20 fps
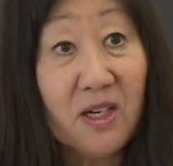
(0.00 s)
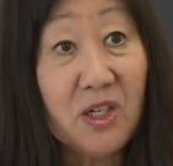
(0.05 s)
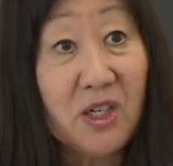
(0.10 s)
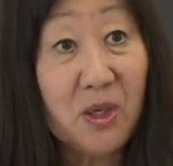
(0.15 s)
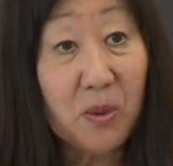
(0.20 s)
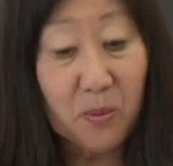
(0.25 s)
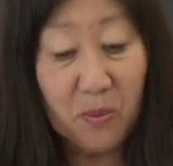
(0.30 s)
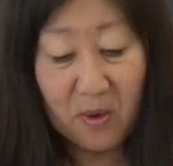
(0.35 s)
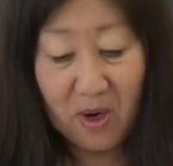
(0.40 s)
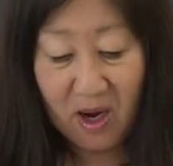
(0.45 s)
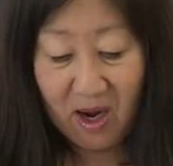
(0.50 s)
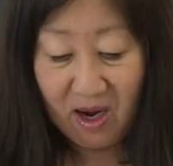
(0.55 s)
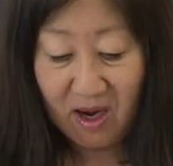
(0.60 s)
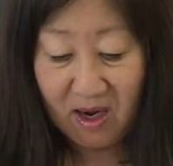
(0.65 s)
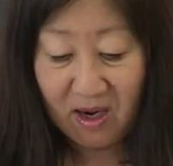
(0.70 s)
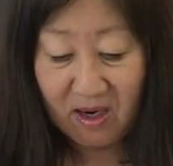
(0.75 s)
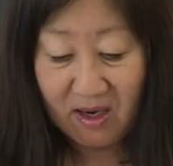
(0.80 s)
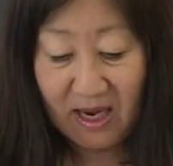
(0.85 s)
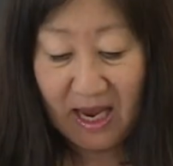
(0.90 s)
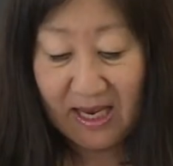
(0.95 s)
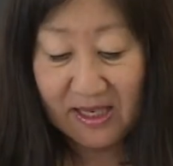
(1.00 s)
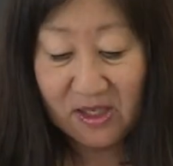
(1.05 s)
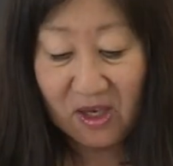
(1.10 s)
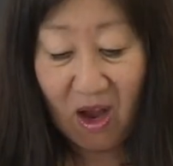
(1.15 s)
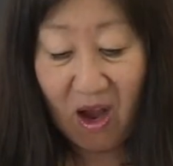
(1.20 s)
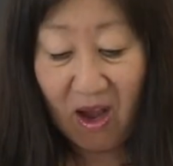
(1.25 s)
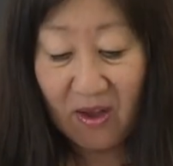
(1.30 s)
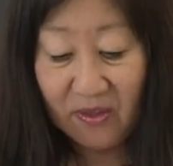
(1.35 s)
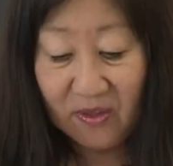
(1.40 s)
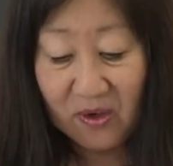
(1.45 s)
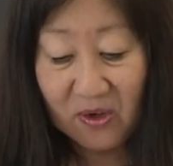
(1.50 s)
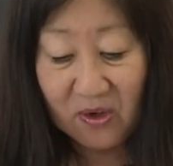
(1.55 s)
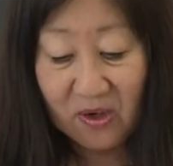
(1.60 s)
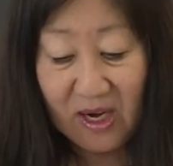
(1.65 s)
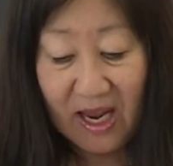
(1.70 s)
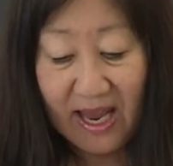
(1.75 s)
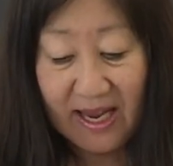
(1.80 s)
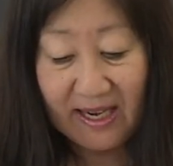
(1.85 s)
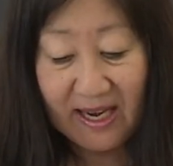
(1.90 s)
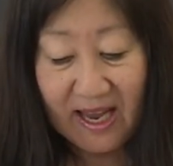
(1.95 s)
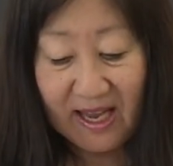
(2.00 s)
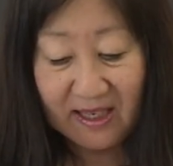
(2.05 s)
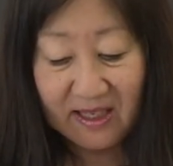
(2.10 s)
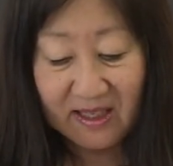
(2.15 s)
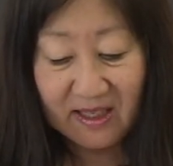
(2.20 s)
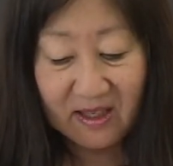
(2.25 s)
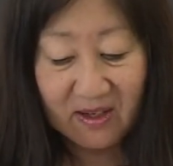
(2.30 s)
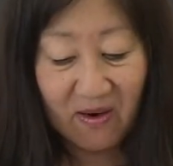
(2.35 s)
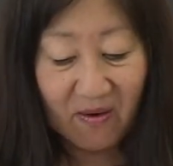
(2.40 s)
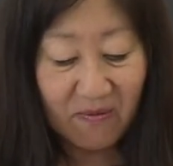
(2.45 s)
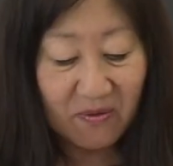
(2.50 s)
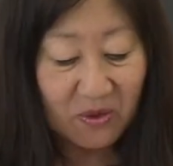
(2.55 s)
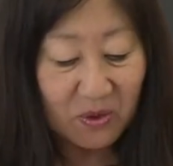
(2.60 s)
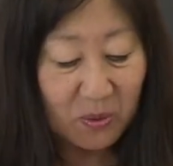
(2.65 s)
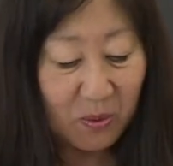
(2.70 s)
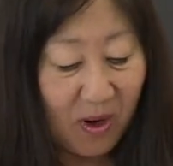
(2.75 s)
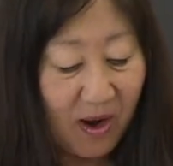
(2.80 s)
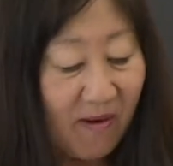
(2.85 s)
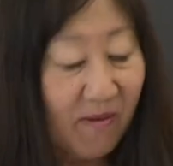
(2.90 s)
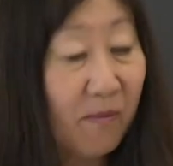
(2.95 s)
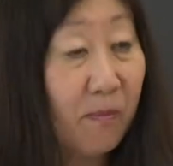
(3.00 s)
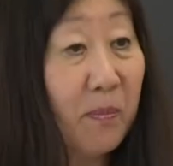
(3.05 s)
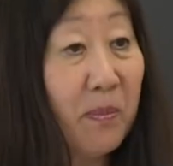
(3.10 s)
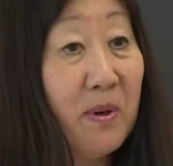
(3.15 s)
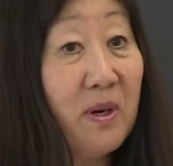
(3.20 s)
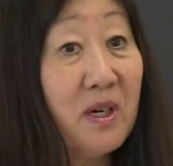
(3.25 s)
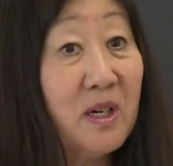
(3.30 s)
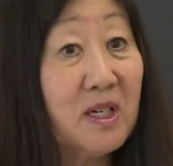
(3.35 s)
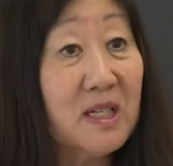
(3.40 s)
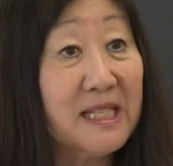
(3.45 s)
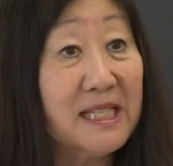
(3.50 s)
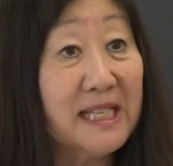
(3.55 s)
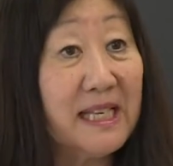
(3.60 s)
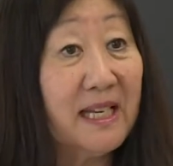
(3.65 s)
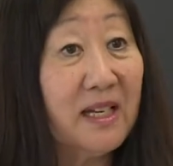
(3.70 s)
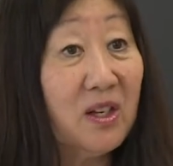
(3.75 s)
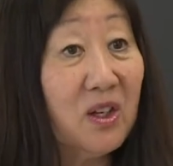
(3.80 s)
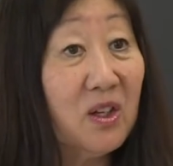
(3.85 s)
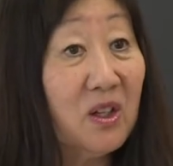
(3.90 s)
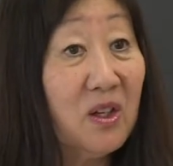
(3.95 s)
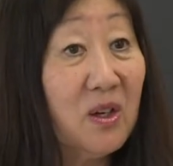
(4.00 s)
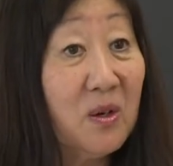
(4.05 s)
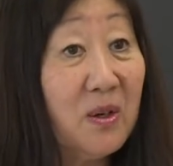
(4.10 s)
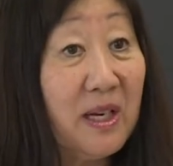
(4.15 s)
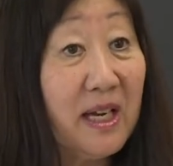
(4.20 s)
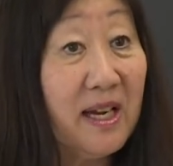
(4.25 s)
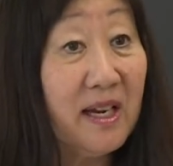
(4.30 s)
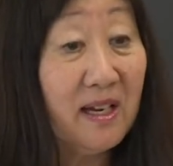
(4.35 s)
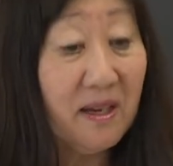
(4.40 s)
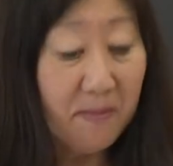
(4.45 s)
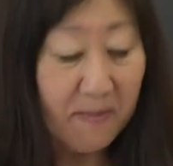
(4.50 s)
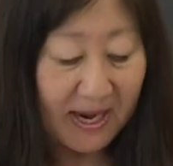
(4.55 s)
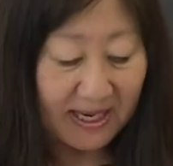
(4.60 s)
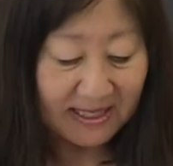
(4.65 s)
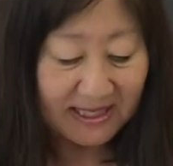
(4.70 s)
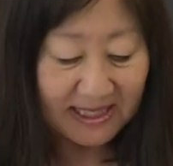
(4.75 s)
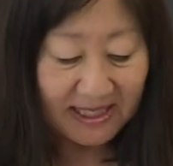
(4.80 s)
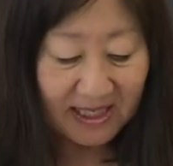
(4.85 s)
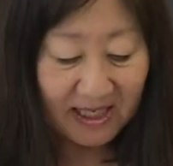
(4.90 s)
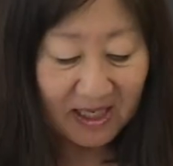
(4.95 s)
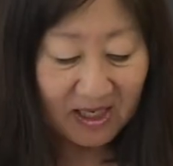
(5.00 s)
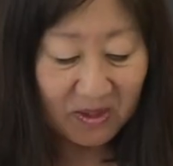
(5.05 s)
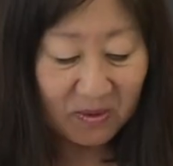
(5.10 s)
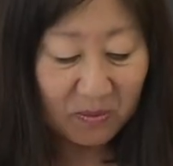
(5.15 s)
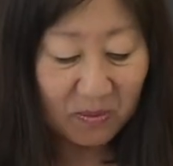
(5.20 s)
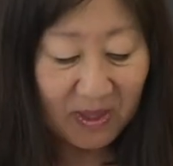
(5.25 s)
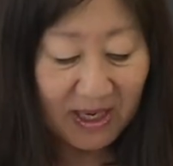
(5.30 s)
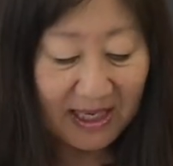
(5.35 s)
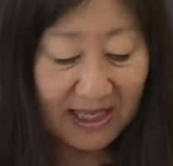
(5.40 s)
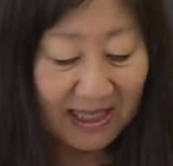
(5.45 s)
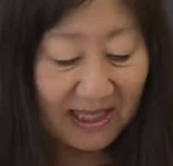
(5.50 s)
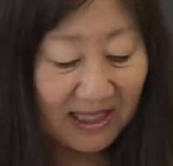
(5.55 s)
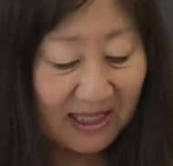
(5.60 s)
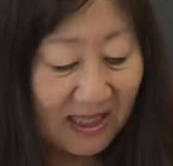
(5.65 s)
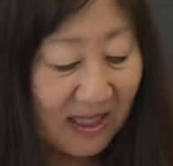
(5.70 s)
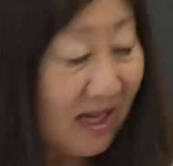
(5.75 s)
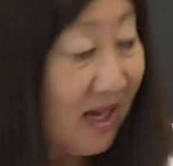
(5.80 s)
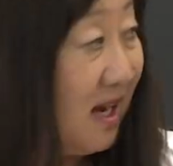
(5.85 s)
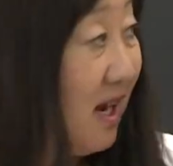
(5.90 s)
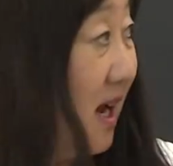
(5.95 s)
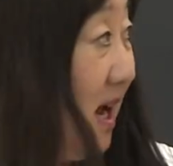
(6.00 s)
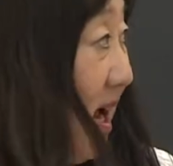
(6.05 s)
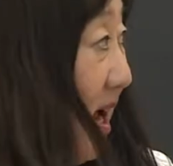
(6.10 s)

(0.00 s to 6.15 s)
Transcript: She uh, has authored and edited over 12 books, including Mexican Rican